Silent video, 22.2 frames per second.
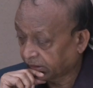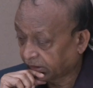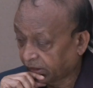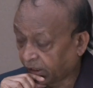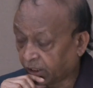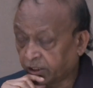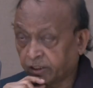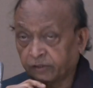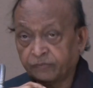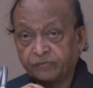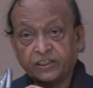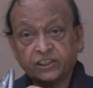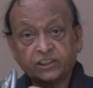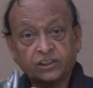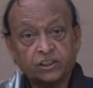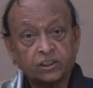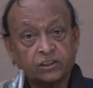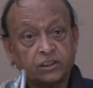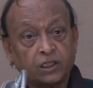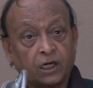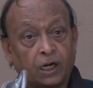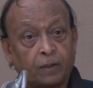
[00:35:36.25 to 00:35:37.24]
lot of
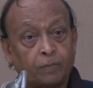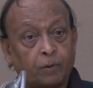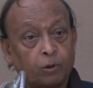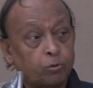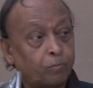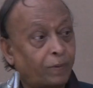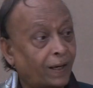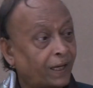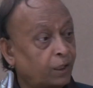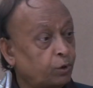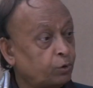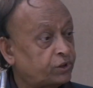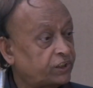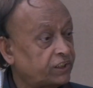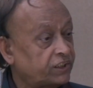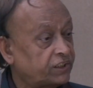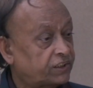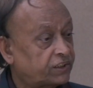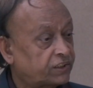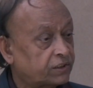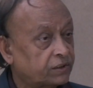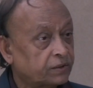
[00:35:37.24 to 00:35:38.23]
discussion about value
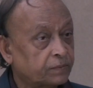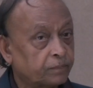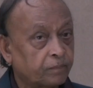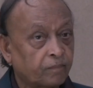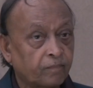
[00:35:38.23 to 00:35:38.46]
chains.